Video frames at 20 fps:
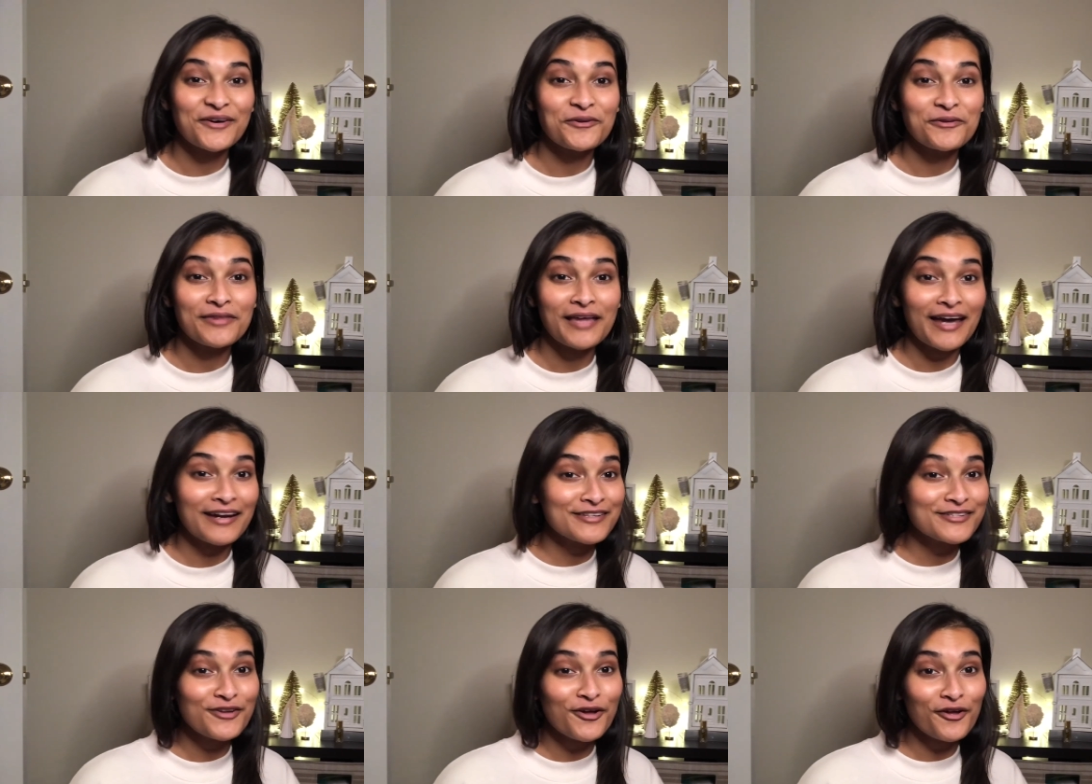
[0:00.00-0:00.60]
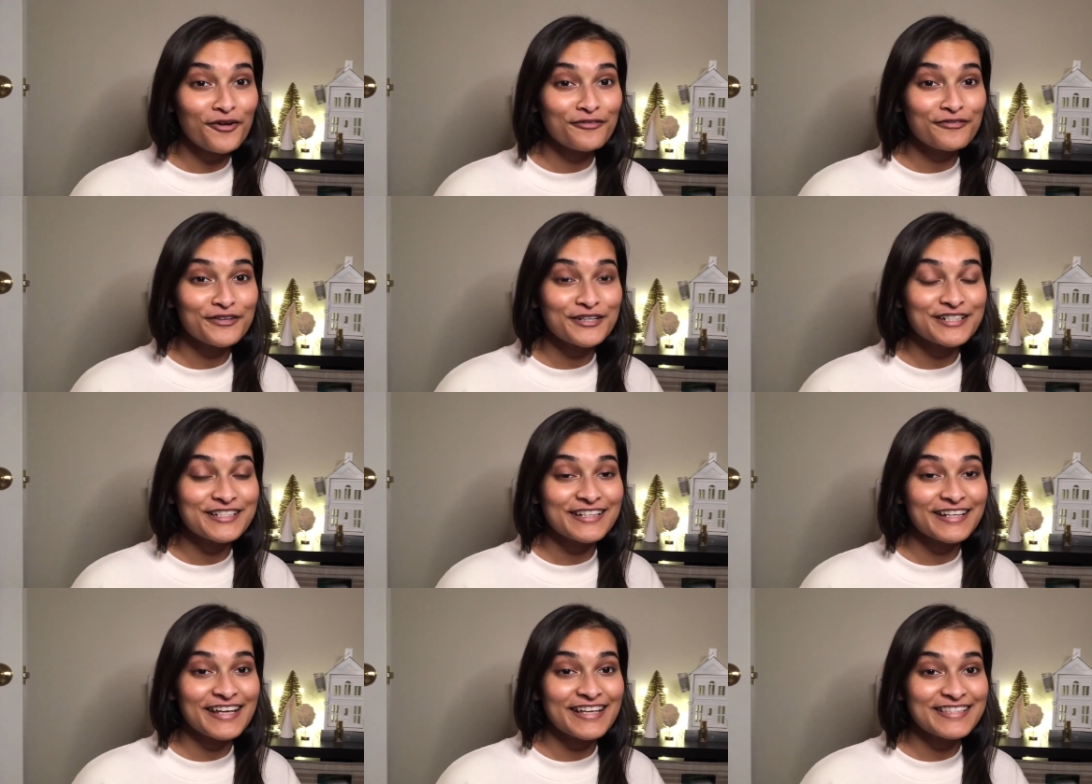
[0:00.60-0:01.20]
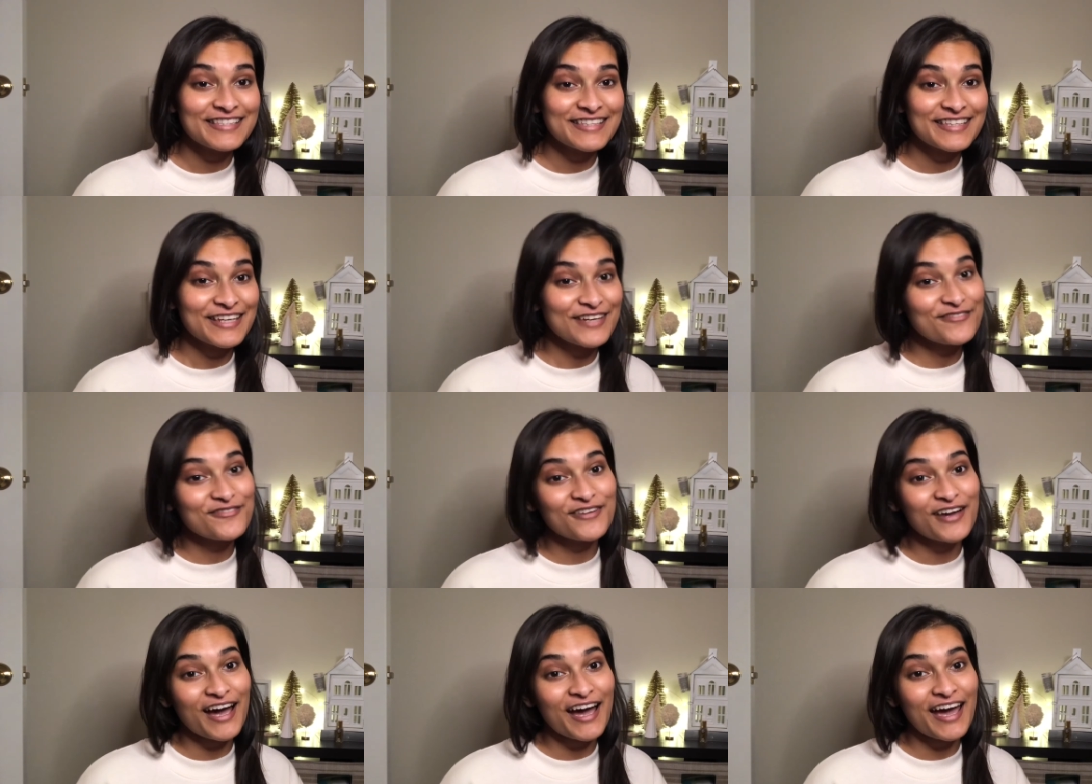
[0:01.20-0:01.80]
that is all for today's
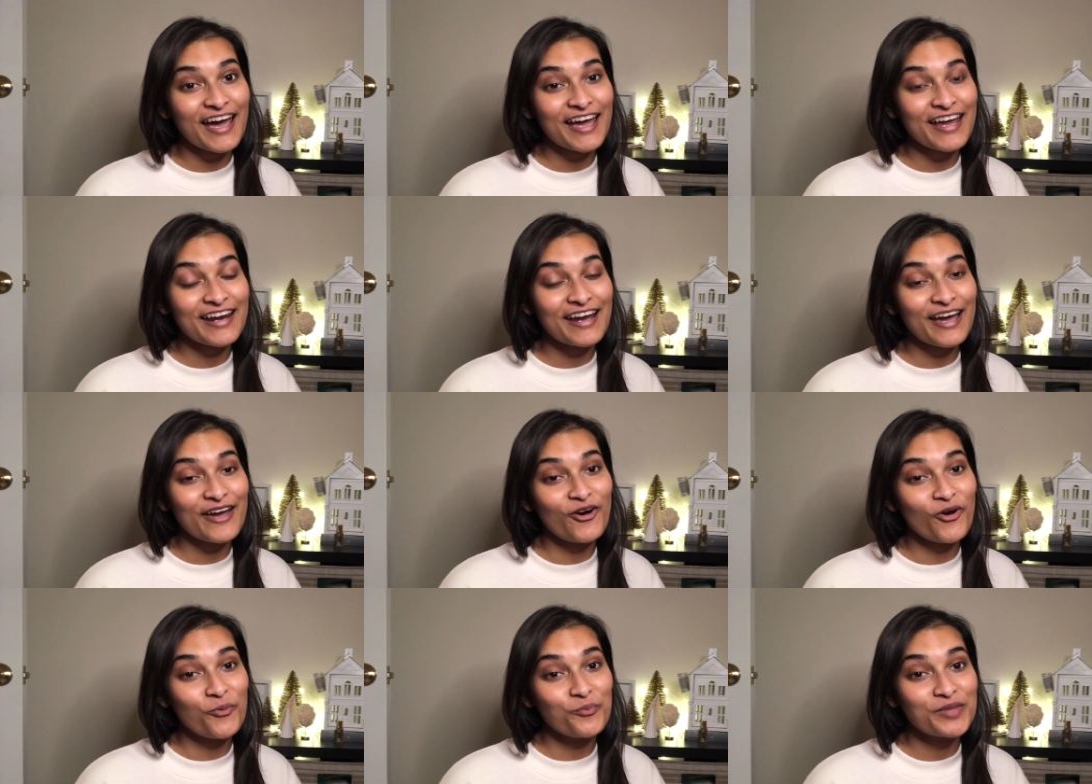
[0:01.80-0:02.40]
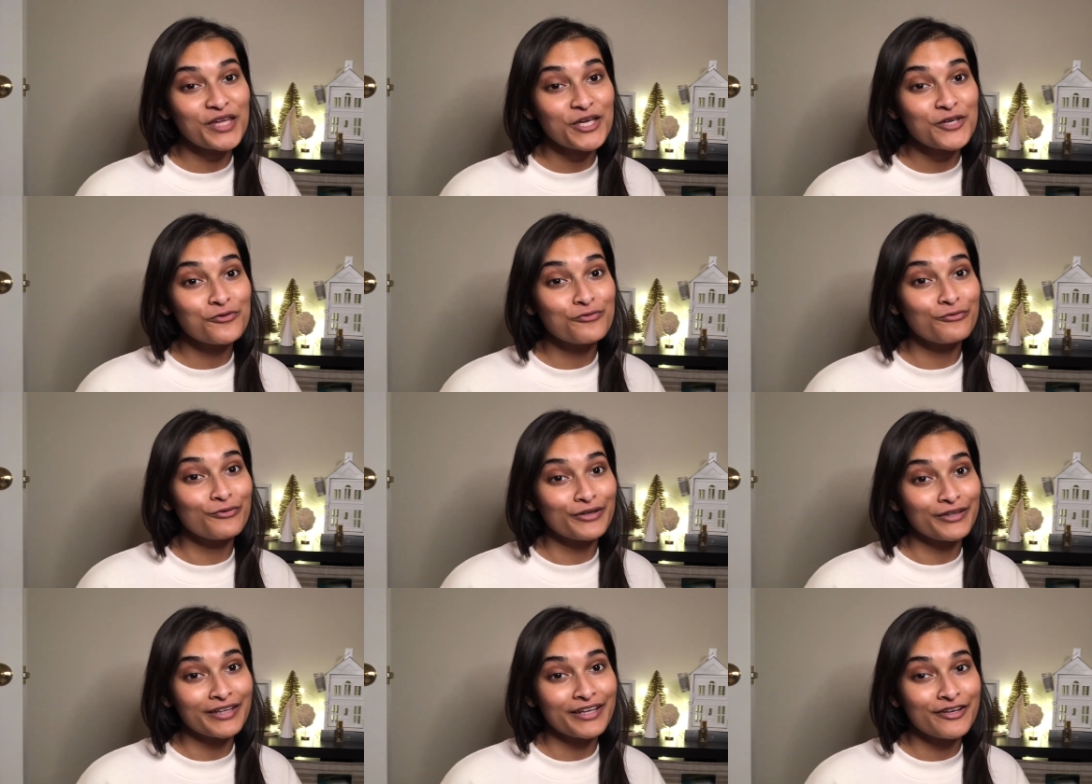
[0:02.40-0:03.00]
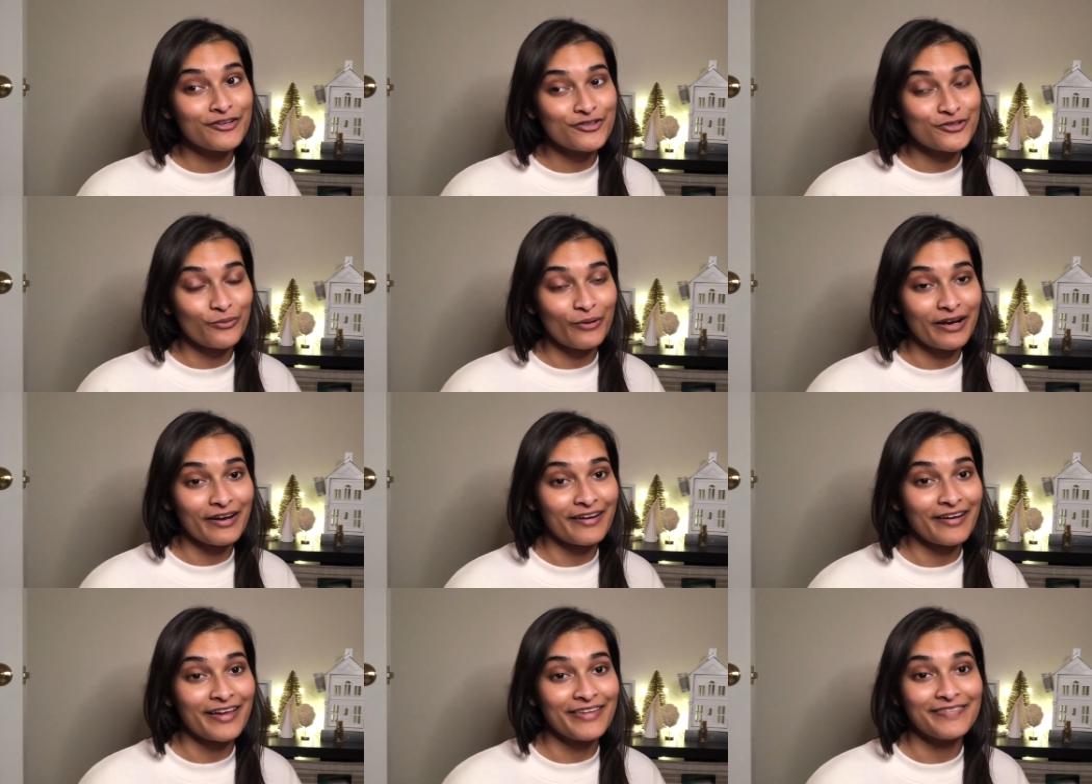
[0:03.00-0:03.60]
gift guide. I hope that you really enjoyed
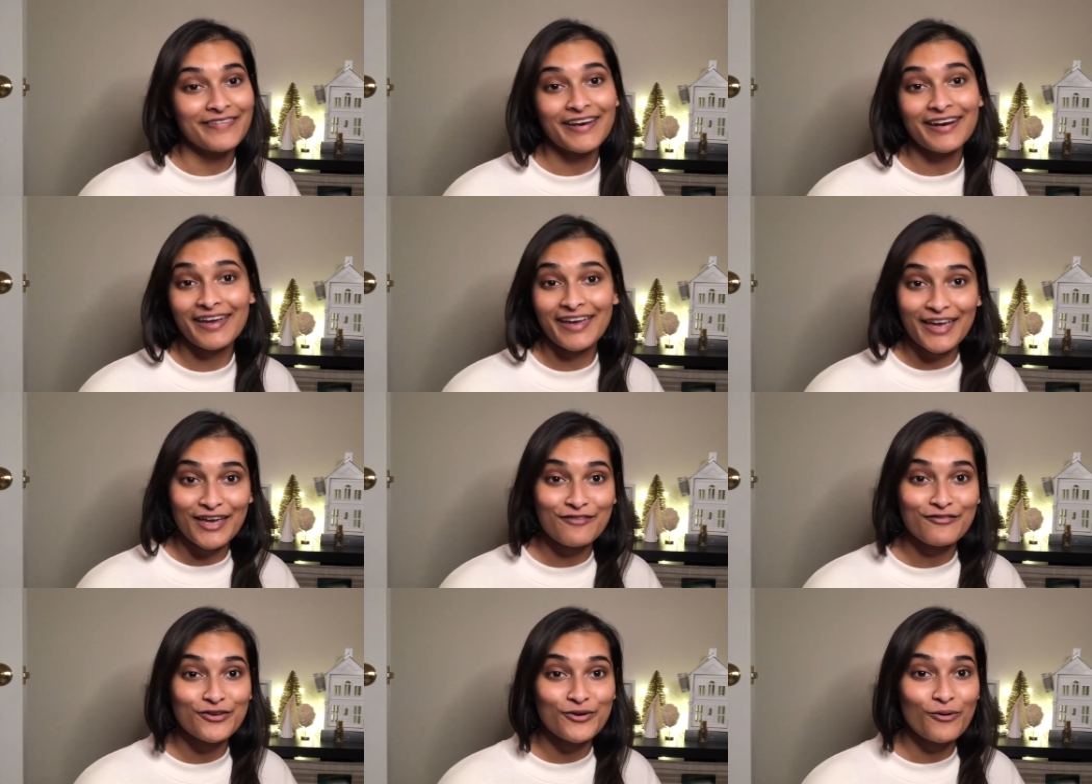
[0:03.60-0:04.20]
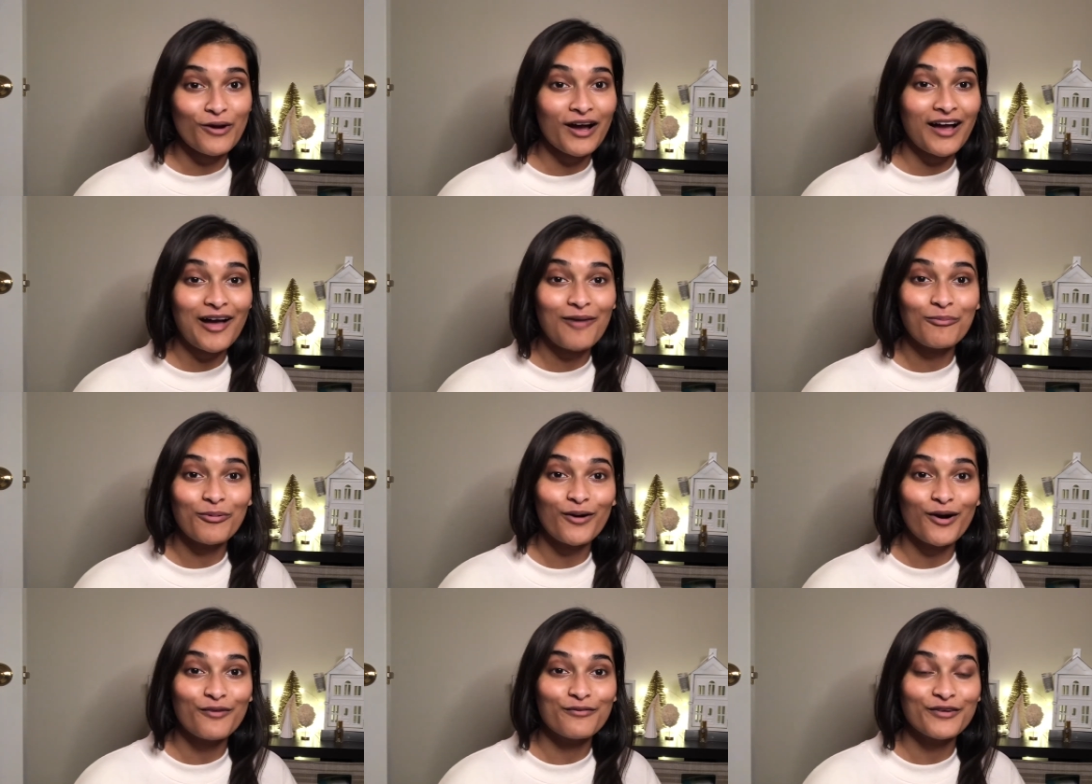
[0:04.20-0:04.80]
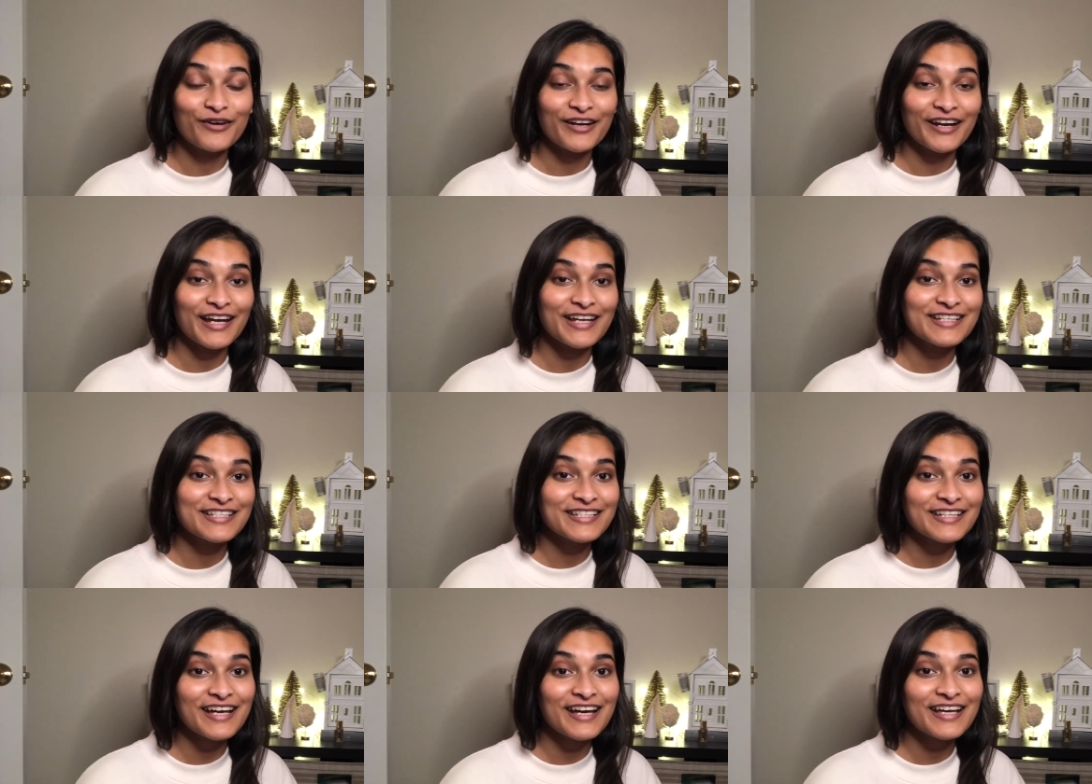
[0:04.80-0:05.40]
it and that it gave you a couple of good
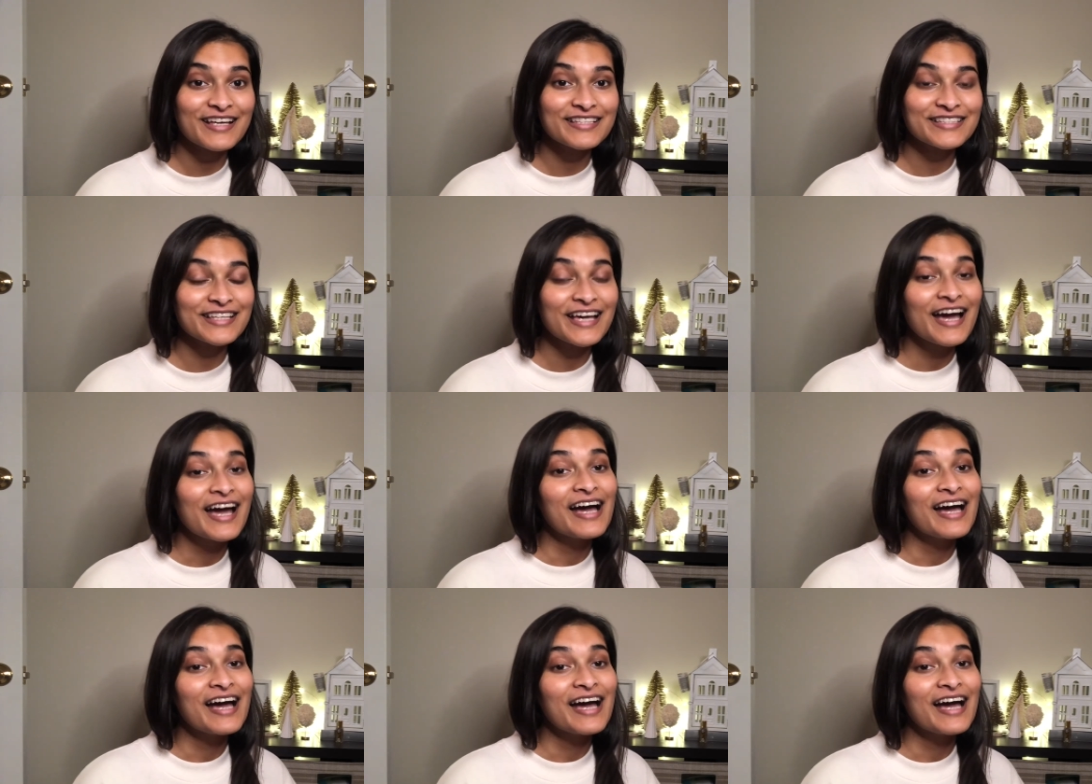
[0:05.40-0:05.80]
ideas.